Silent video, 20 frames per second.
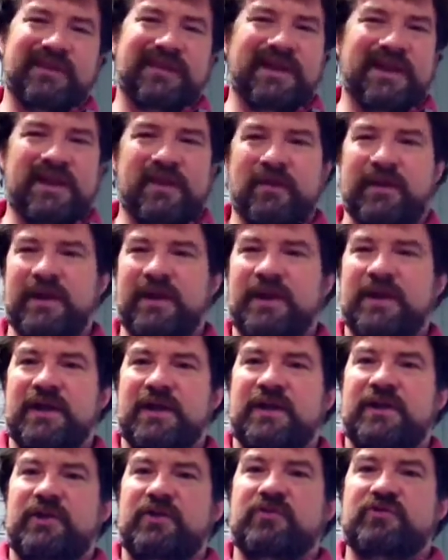Anyway,
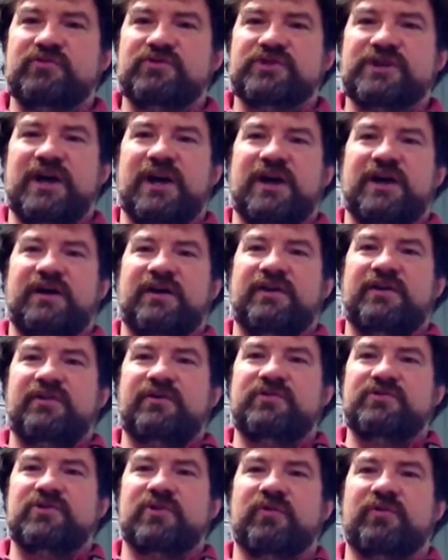use uh,
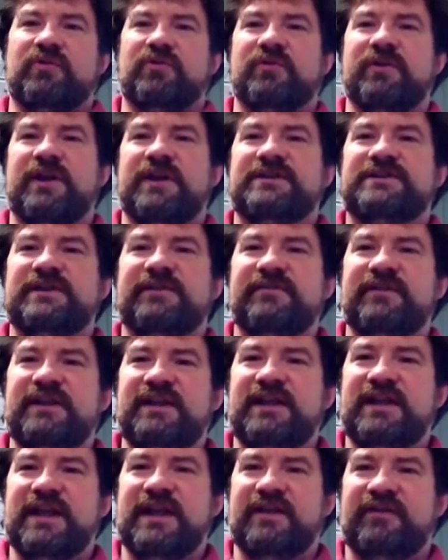use your own
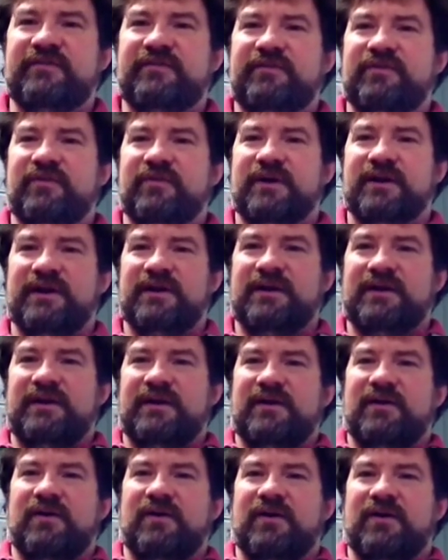creativity as you uh,
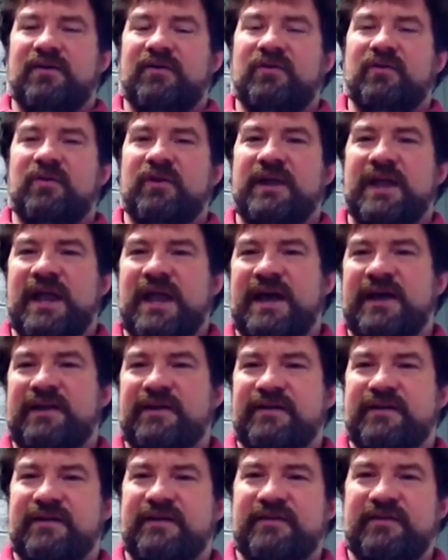uh look at
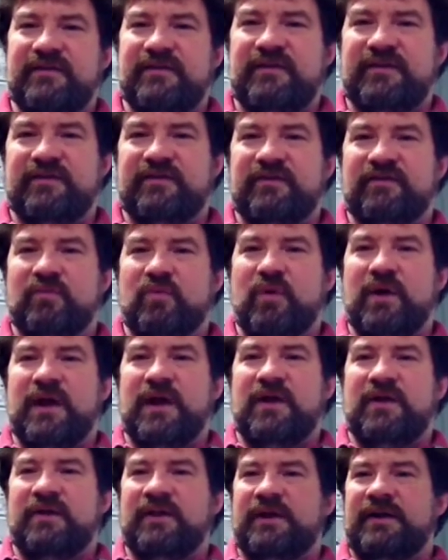these as
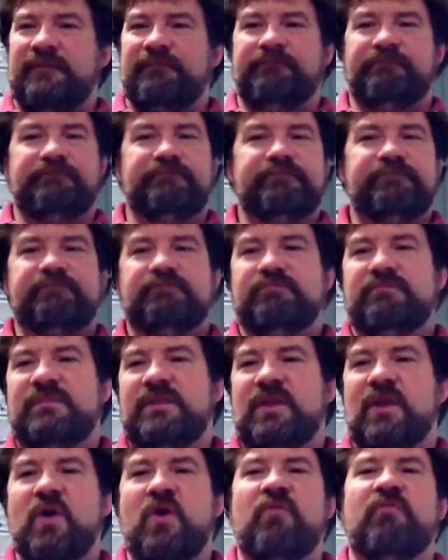well. Um,
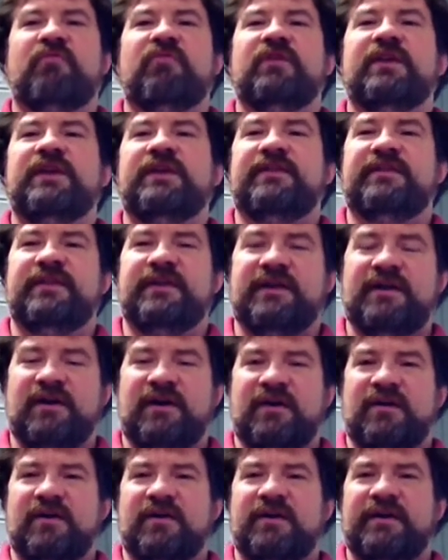hopefully, they
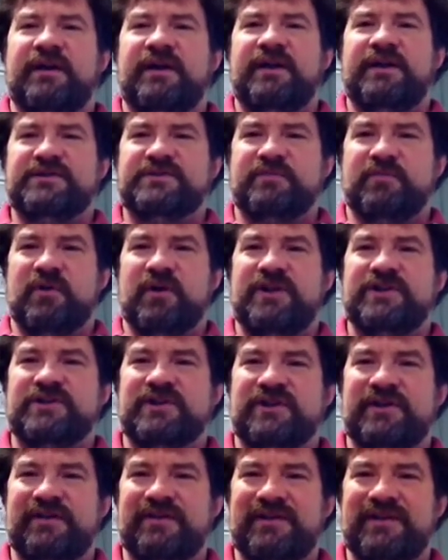are
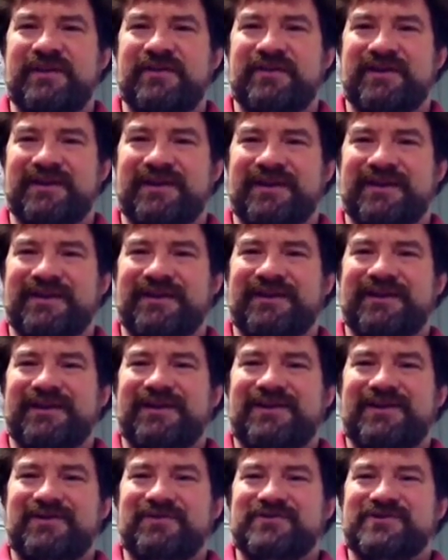inspiration and you can uh,
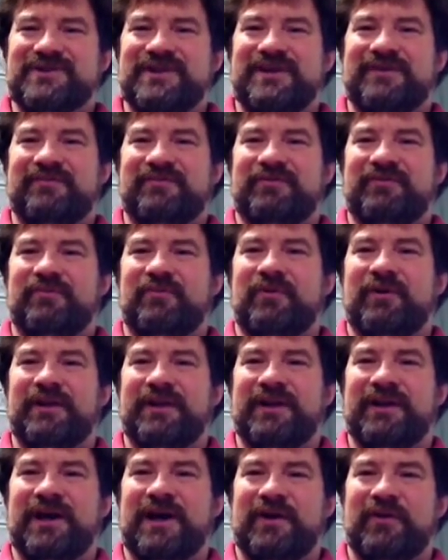use them to bring
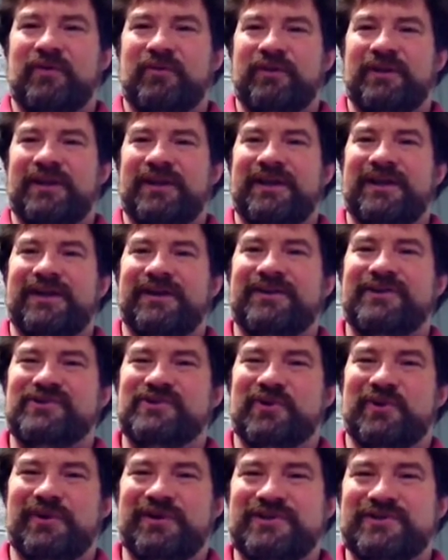not only uh,
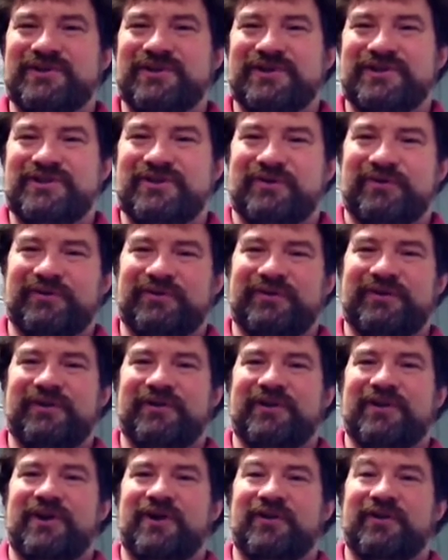joy to the children of
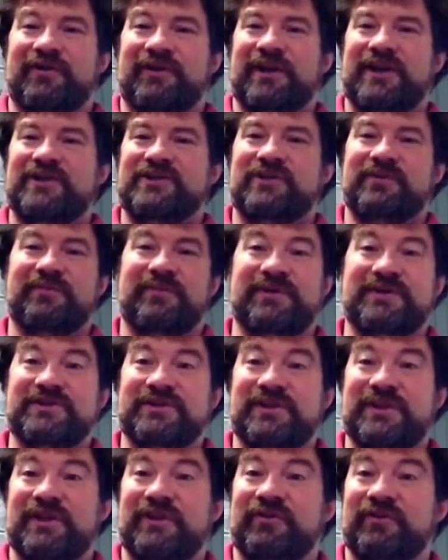your congregation, but
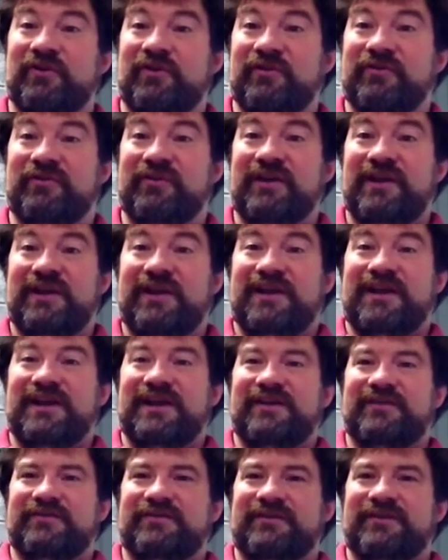to the adults
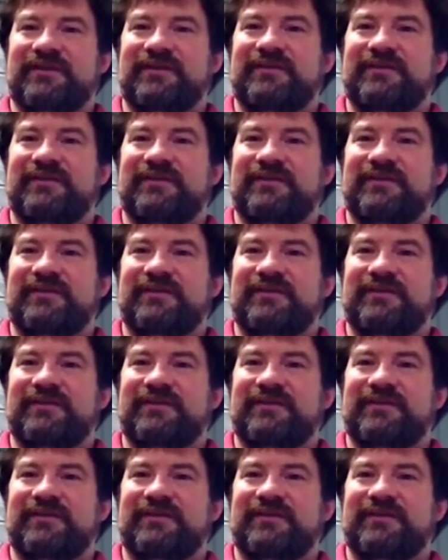as